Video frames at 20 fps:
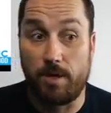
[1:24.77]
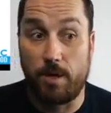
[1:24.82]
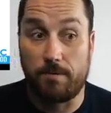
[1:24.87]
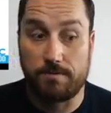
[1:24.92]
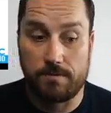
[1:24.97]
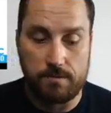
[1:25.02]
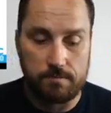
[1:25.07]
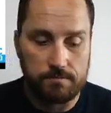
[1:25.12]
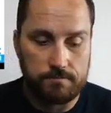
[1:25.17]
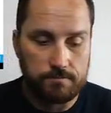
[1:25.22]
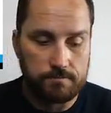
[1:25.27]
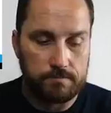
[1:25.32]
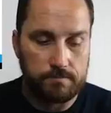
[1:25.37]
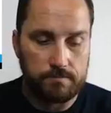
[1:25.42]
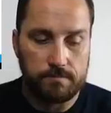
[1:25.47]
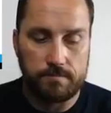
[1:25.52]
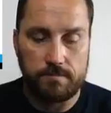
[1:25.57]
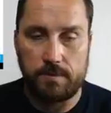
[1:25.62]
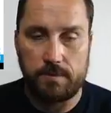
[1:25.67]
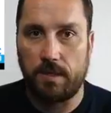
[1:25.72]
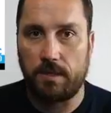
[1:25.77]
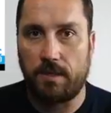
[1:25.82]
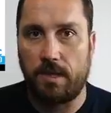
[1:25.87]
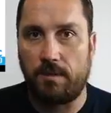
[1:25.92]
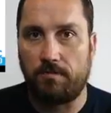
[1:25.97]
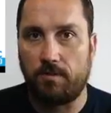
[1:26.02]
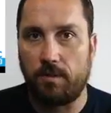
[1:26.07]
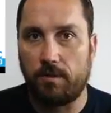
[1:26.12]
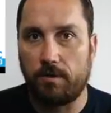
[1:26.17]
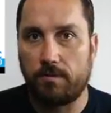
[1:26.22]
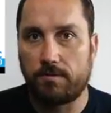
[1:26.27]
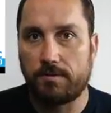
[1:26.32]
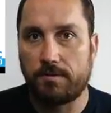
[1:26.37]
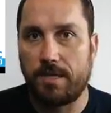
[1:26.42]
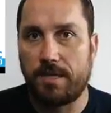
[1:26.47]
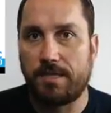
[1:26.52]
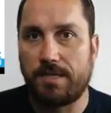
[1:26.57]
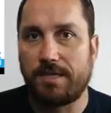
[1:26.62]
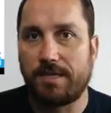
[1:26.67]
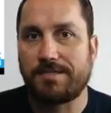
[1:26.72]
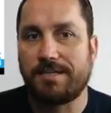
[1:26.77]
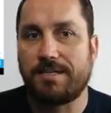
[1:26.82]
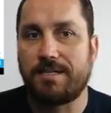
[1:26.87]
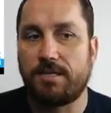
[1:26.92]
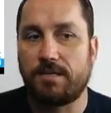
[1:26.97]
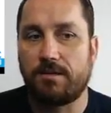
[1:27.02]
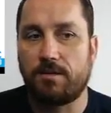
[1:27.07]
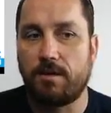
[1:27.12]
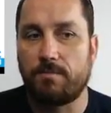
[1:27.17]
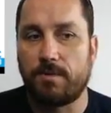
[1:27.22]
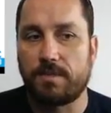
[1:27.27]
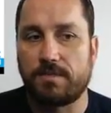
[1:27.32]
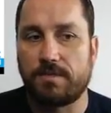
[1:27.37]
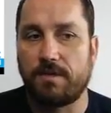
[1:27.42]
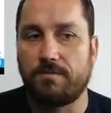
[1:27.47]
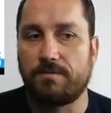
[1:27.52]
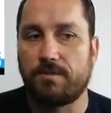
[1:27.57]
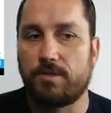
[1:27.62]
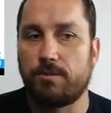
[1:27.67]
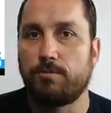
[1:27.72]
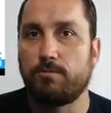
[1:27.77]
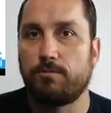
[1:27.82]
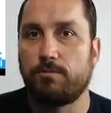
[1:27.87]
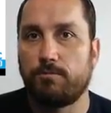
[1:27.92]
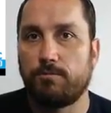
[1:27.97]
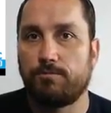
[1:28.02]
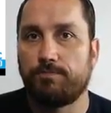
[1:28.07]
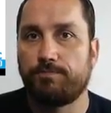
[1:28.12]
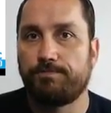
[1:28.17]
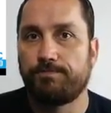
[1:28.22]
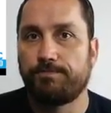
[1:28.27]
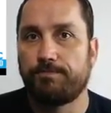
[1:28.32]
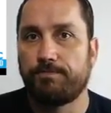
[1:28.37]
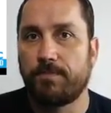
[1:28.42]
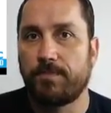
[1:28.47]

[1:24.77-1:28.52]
in a lot of logos, and yes, I did call myself a dude. I did.